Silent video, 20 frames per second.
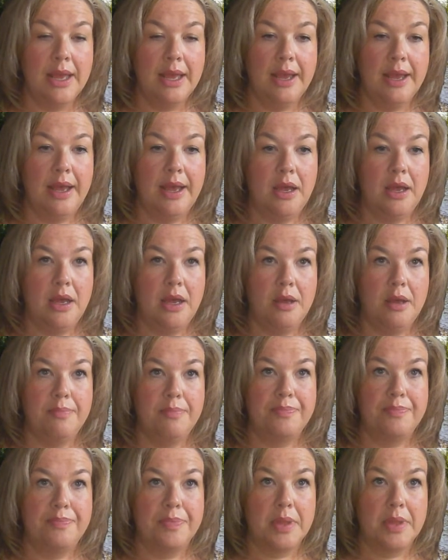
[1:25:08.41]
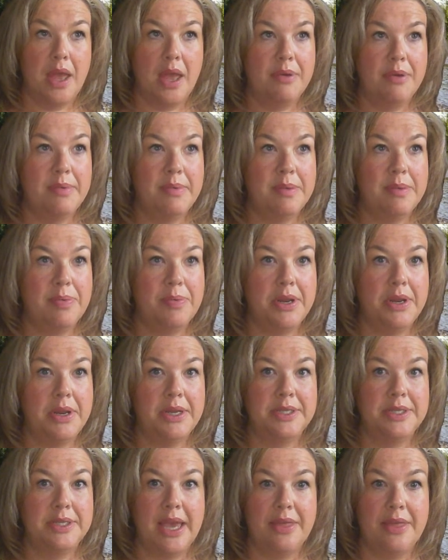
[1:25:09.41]
I would be putting
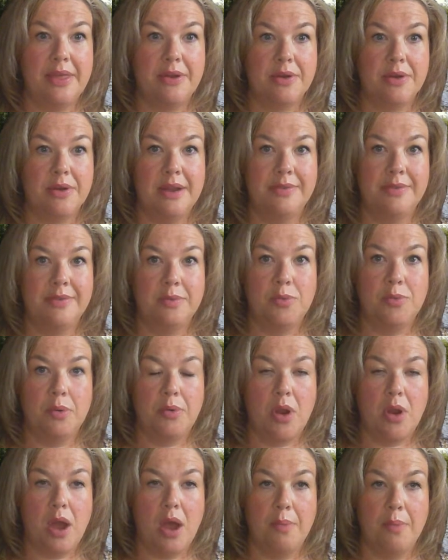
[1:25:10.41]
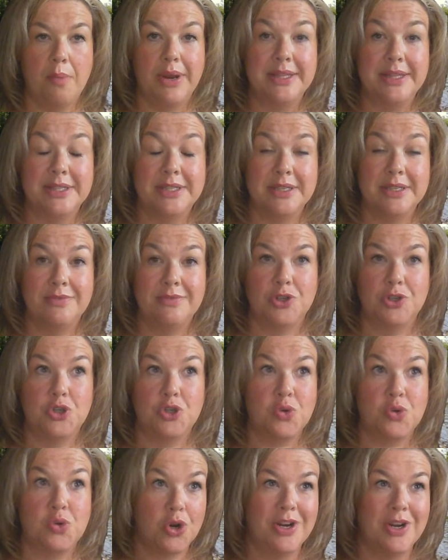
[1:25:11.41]
together kind of a more comprehensive,
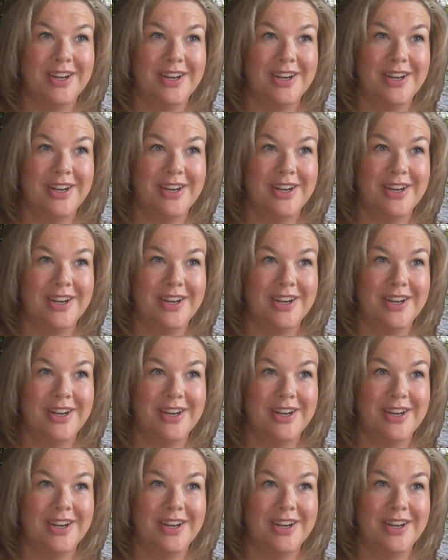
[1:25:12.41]
shorter,